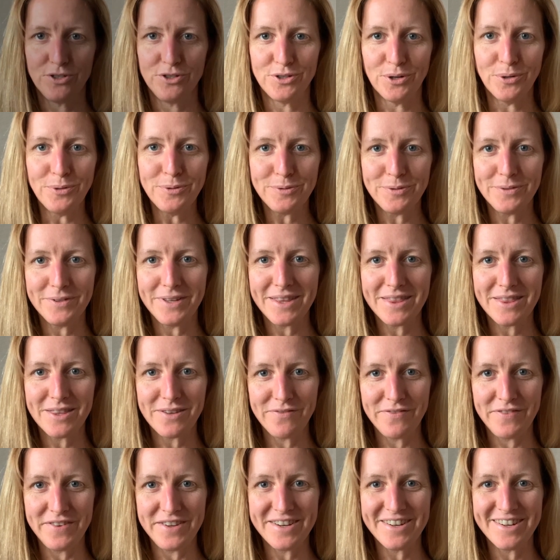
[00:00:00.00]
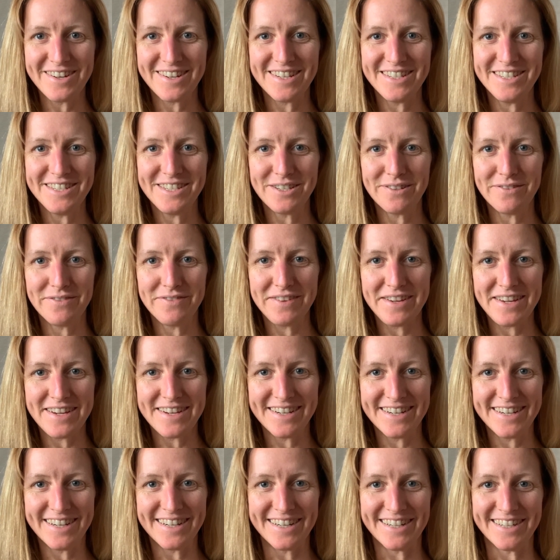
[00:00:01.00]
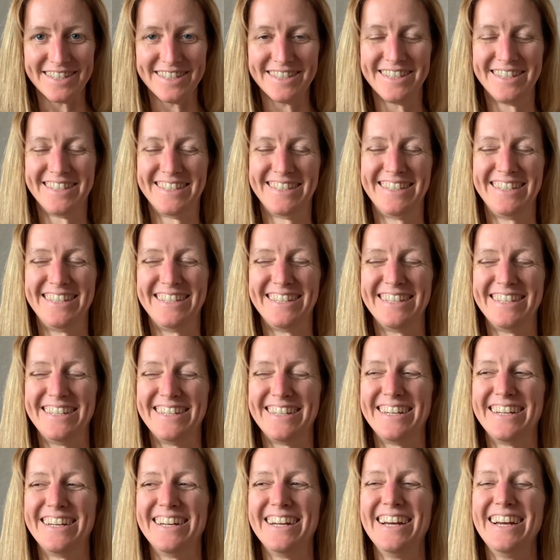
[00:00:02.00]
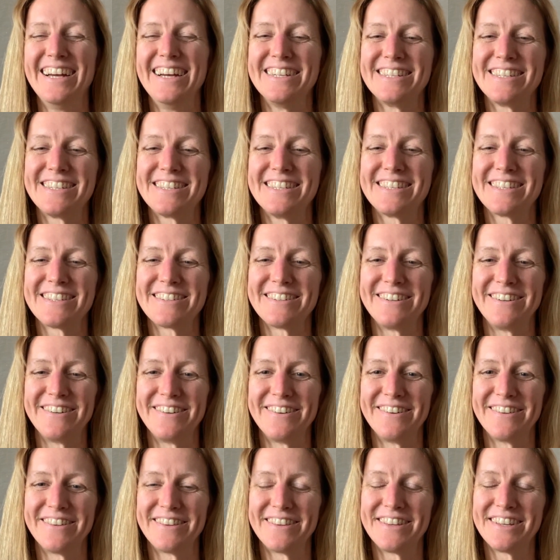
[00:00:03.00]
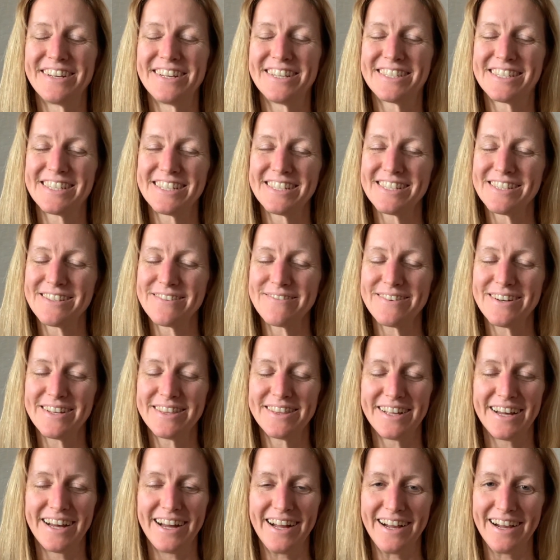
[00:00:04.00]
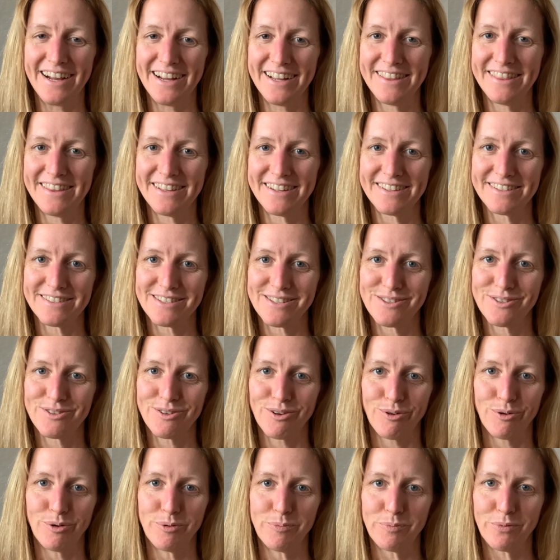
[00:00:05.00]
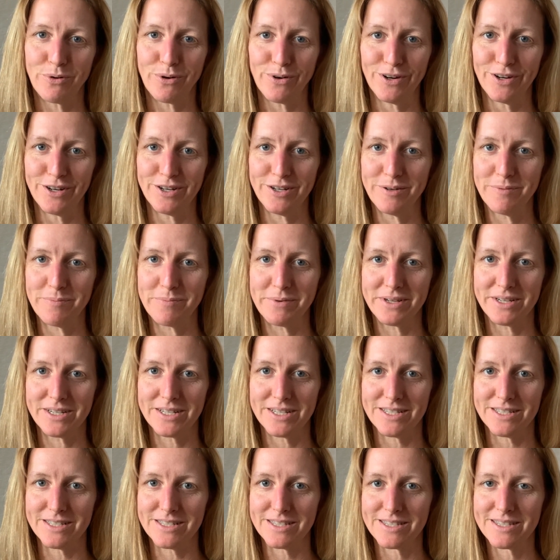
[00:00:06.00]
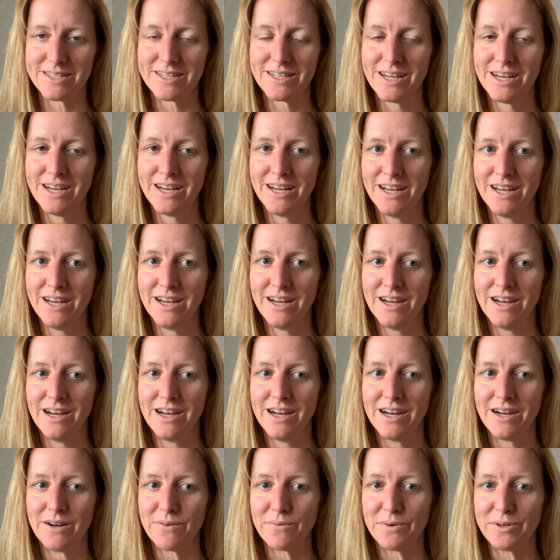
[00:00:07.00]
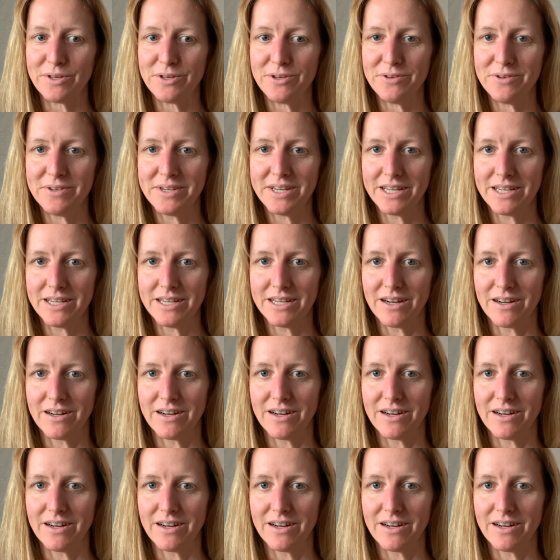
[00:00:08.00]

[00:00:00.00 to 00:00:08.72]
Don't let the fear interfere. So this is one that I think is so important because when you get